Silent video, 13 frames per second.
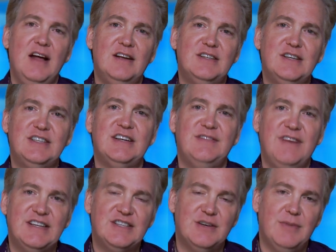So this
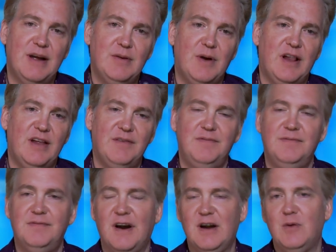investor may
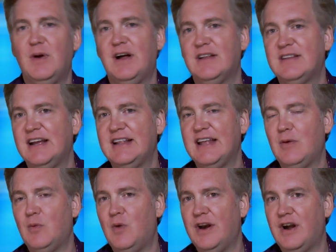very well take that
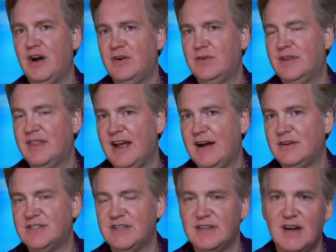
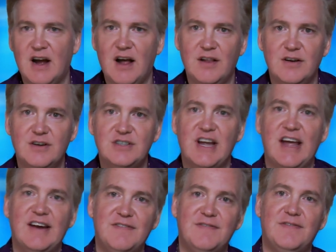$100,000
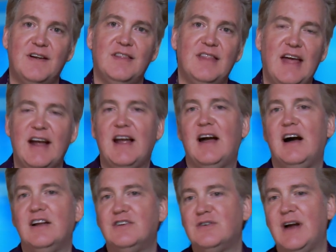and fund that
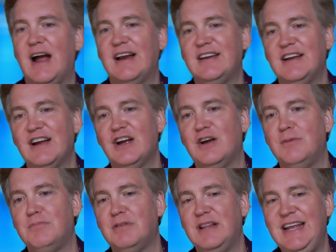contract
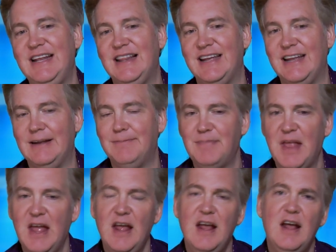completely.
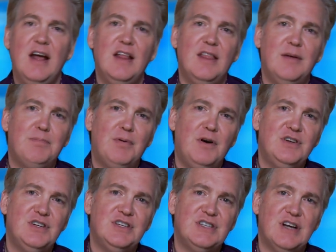The
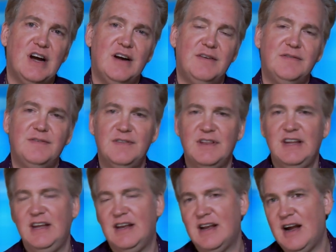purchase of
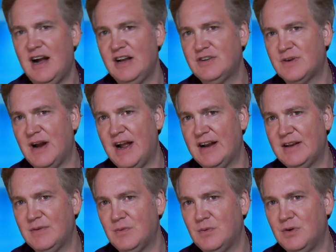the
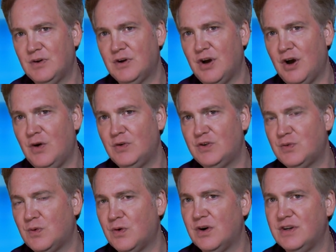contract will go
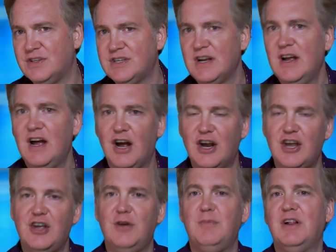towards
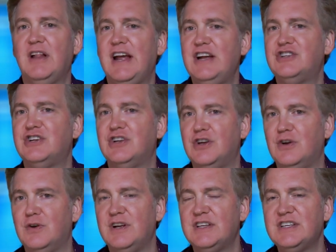accumulation
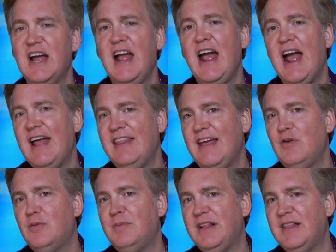units, and they
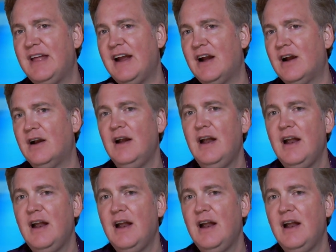will be there